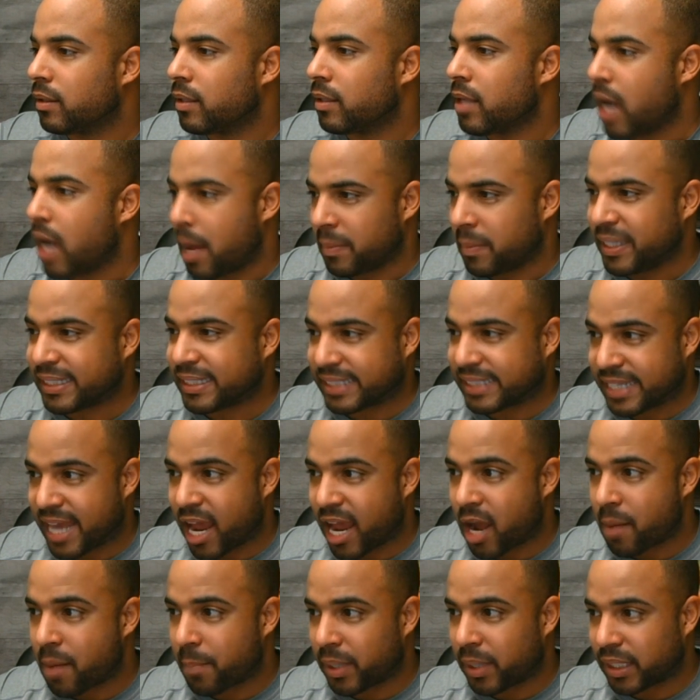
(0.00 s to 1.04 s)
I'm leasing
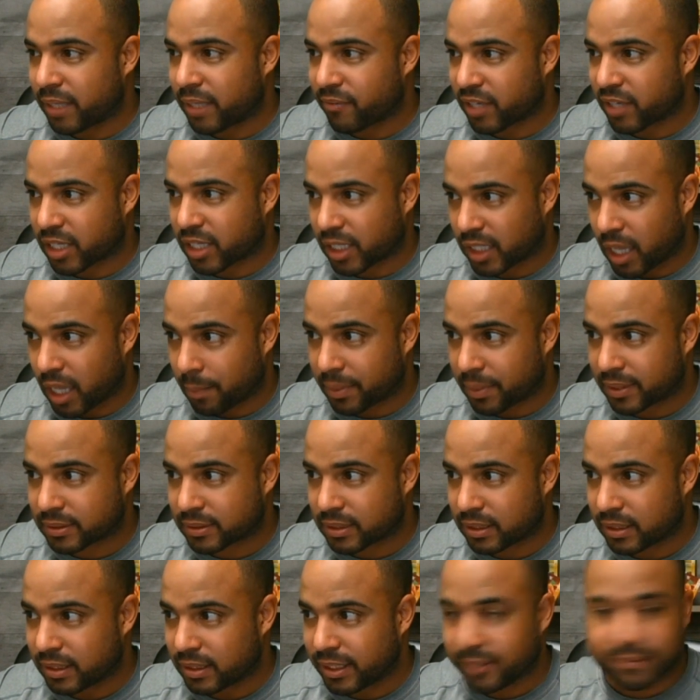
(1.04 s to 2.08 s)
now, but live in
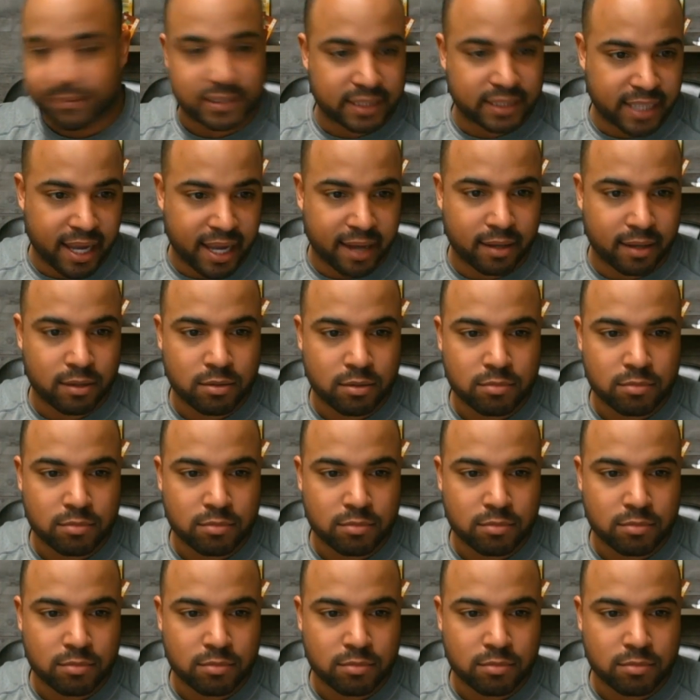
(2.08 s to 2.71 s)
Columbus, leaving today.